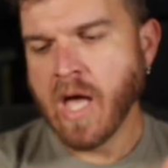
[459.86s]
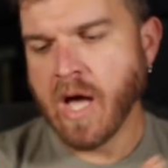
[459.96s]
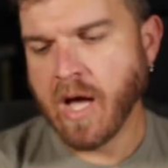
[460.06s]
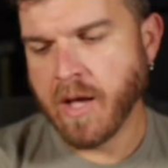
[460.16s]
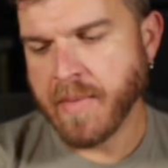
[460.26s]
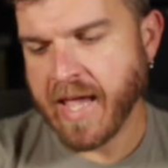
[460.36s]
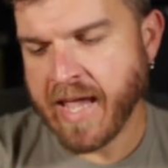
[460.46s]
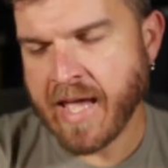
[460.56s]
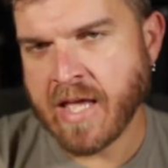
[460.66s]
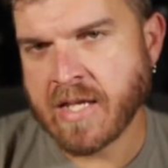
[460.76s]

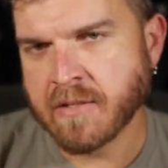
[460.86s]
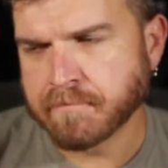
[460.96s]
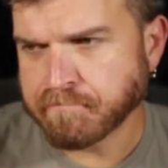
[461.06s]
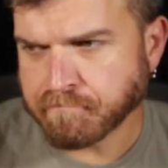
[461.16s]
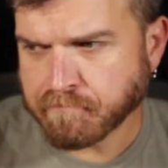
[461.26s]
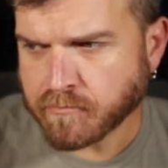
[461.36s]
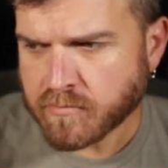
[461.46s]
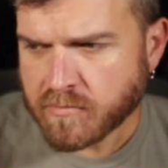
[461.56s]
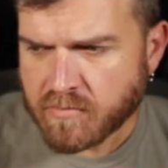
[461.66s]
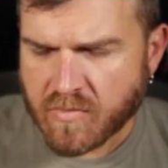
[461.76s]
And
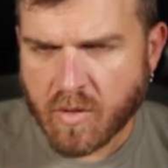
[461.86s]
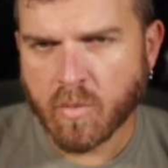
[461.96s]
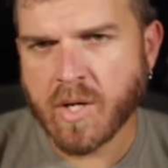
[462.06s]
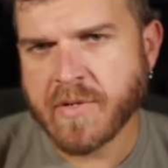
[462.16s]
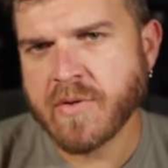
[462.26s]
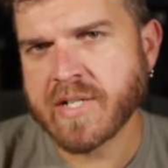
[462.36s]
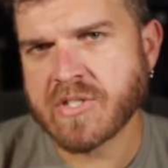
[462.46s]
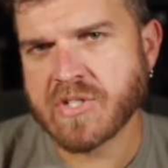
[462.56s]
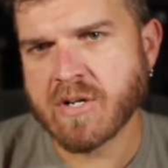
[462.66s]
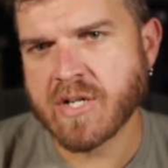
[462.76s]
we're going to be doing a
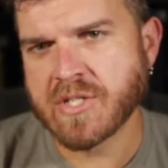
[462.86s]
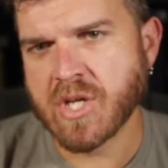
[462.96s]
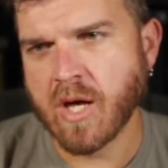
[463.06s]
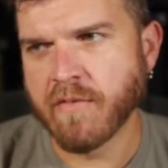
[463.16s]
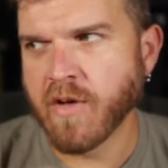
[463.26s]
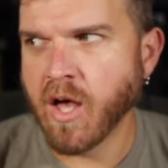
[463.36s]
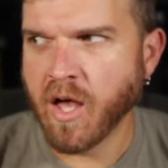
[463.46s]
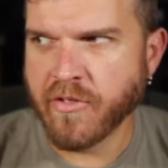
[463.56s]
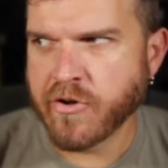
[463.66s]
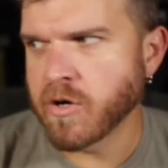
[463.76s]
series of
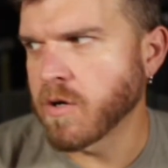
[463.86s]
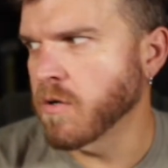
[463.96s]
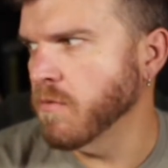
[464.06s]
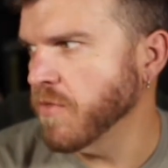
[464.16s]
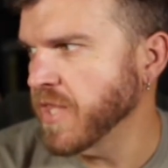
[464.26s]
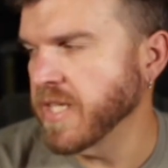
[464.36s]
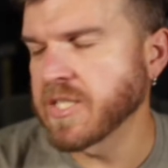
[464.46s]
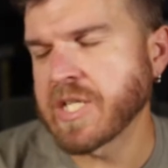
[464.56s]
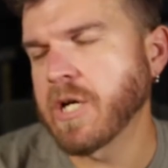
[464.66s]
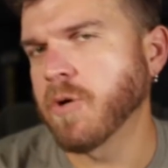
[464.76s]
other
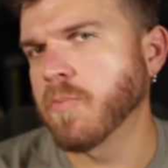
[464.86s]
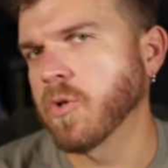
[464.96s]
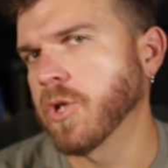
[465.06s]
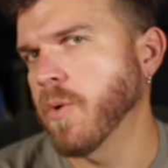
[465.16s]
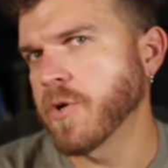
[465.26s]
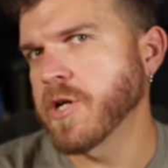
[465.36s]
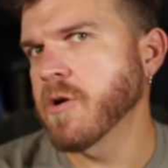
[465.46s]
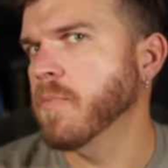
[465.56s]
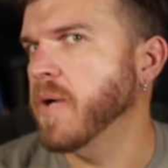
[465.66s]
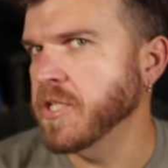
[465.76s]
things to help lower
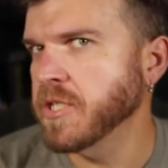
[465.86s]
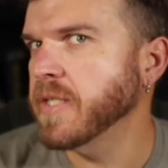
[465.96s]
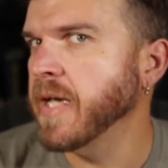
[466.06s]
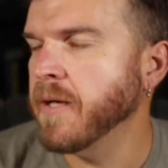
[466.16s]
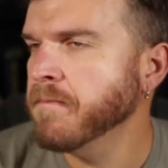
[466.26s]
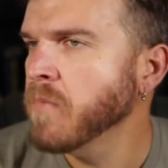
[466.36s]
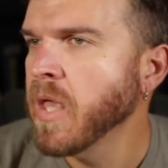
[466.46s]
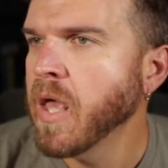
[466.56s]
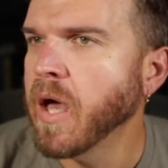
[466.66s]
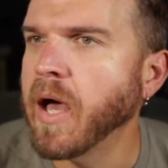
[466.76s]
your budget down.
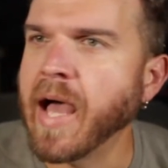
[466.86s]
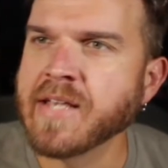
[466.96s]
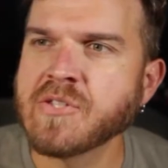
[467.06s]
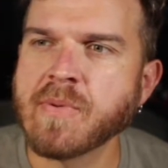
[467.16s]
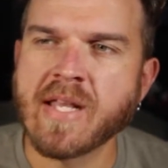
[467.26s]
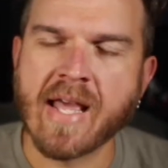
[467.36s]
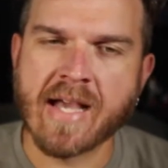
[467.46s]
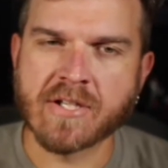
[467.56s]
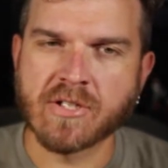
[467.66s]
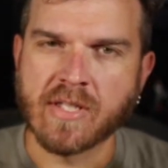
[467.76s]
I spent
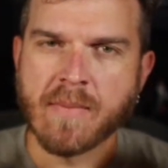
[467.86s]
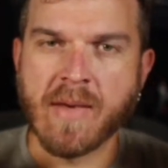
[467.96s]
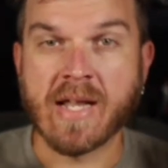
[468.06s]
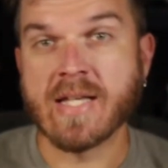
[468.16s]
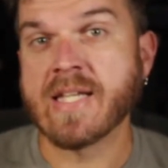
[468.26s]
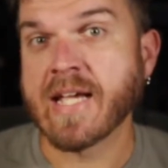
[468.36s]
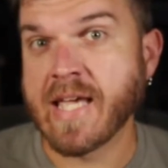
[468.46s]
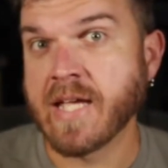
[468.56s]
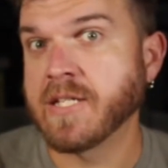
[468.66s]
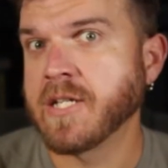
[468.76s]
actually about a
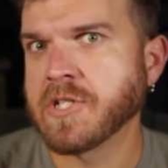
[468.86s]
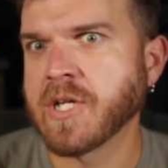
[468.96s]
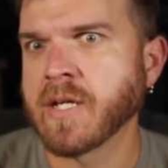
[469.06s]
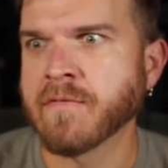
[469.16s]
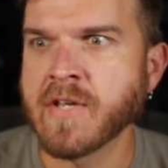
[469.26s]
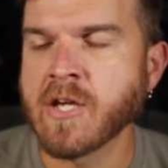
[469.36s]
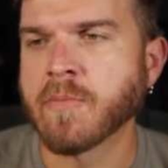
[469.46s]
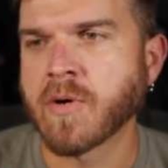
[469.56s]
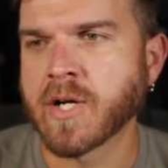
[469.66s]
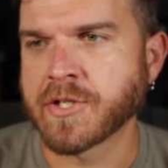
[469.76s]
decade teaching video
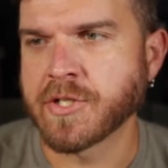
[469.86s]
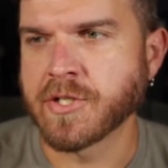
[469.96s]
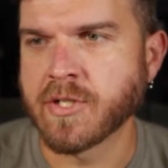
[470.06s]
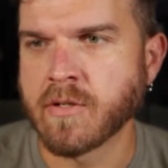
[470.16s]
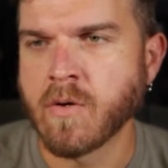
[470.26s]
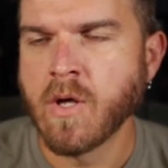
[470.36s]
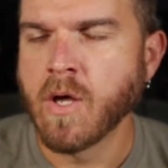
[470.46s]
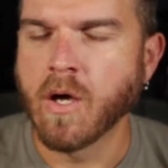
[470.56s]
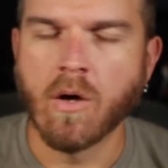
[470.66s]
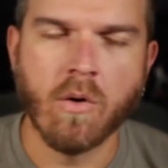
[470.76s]
production to
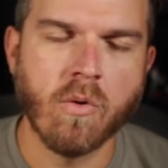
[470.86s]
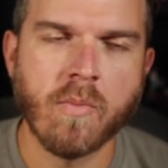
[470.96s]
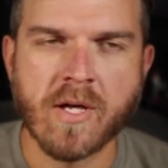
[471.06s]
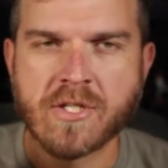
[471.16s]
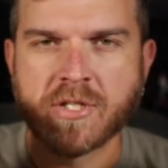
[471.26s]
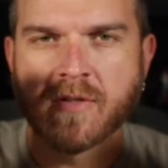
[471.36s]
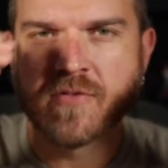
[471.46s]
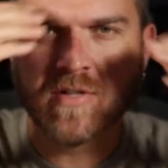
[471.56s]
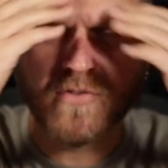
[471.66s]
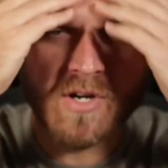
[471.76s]
a whole bunch of
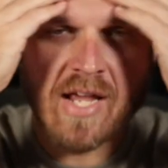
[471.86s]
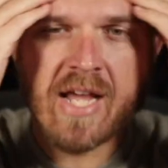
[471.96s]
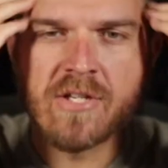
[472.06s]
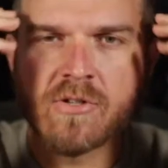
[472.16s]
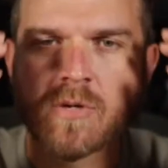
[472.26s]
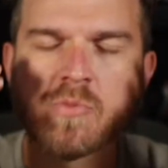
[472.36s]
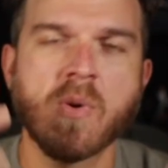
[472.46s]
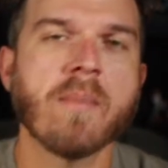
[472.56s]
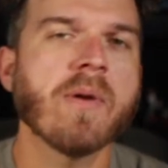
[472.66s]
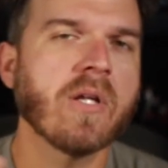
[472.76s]
different age groups,
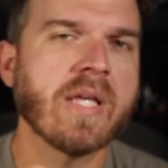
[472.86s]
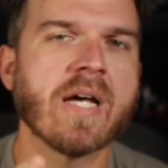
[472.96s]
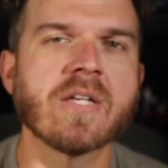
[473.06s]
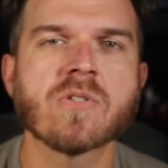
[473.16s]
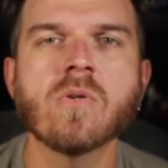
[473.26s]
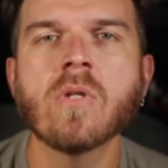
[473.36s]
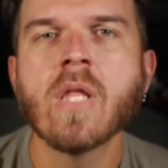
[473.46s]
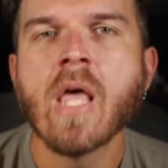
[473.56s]
primarily high school.